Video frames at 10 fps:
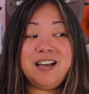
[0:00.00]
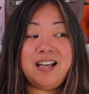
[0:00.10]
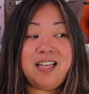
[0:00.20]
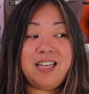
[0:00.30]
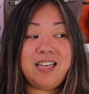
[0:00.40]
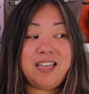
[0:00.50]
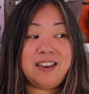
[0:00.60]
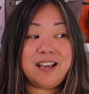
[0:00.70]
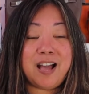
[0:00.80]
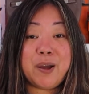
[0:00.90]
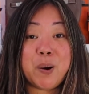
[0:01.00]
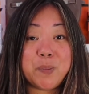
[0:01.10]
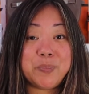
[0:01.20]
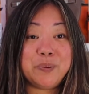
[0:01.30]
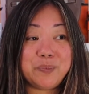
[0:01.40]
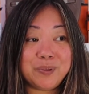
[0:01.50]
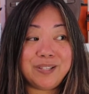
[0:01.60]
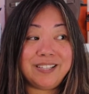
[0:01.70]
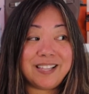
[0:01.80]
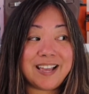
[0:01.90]
and I hope you
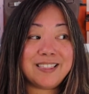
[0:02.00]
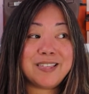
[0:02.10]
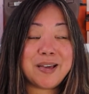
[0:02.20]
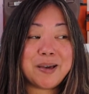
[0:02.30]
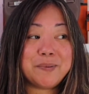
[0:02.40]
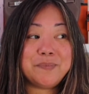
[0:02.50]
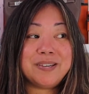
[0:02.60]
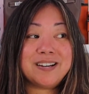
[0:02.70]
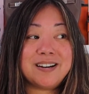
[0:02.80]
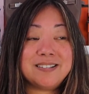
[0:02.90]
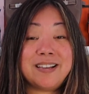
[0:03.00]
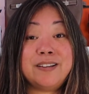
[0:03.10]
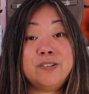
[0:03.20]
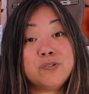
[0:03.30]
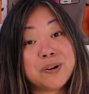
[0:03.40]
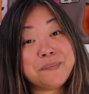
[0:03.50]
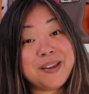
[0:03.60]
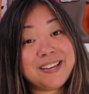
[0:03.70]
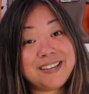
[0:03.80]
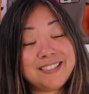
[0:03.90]
really like them because I enjoy
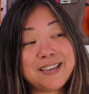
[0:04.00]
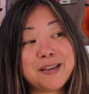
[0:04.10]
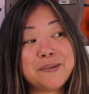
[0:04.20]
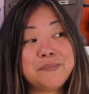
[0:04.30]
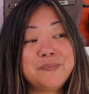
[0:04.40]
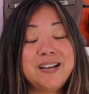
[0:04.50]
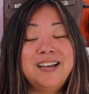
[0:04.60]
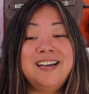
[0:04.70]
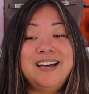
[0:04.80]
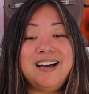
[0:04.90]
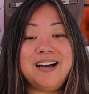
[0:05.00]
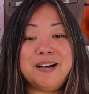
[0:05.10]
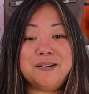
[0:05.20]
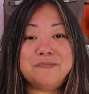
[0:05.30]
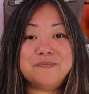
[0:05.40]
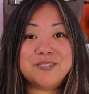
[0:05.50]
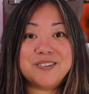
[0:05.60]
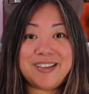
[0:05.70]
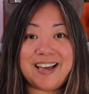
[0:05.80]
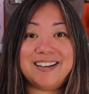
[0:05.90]
making them. Um,
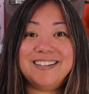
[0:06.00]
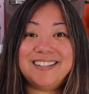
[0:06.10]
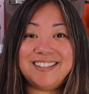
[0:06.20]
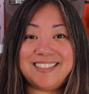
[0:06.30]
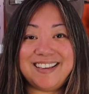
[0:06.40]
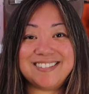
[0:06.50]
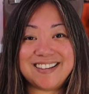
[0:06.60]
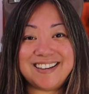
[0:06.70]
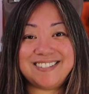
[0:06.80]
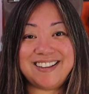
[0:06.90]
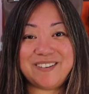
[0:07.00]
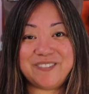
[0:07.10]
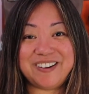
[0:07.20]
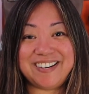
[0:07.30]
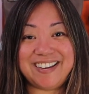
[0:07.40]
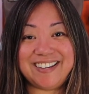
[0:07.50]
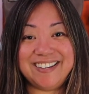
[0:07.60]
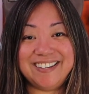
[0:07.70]
so yeah, thanks guys and have a great day.